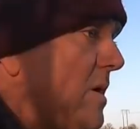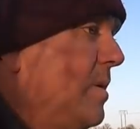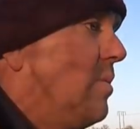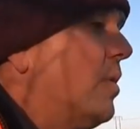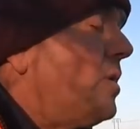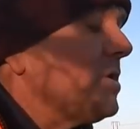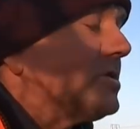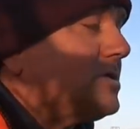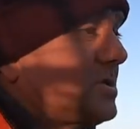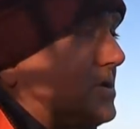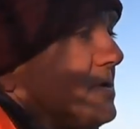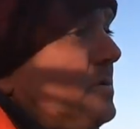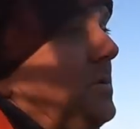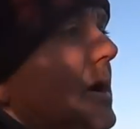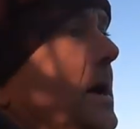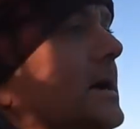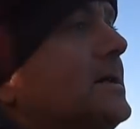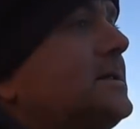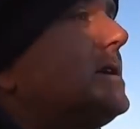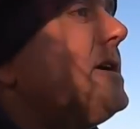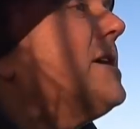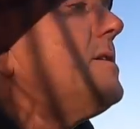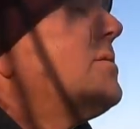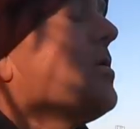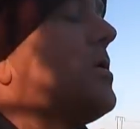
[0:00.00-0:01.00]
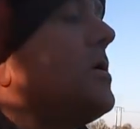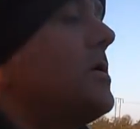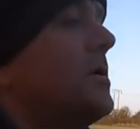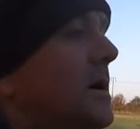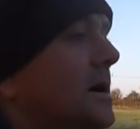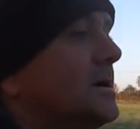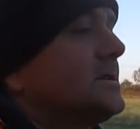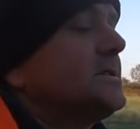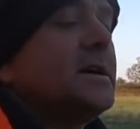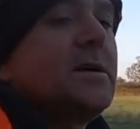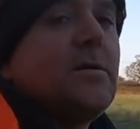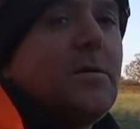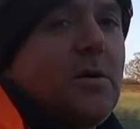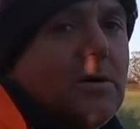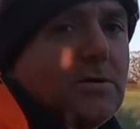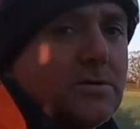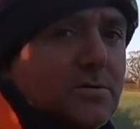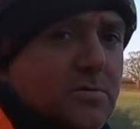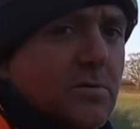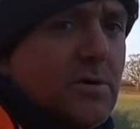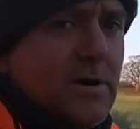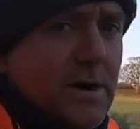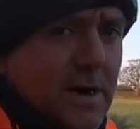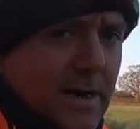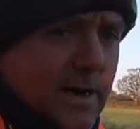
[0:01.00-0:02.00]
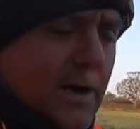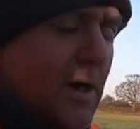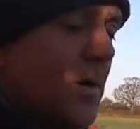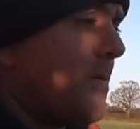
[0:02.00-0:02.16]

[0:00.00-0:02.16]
I'll tell you what's really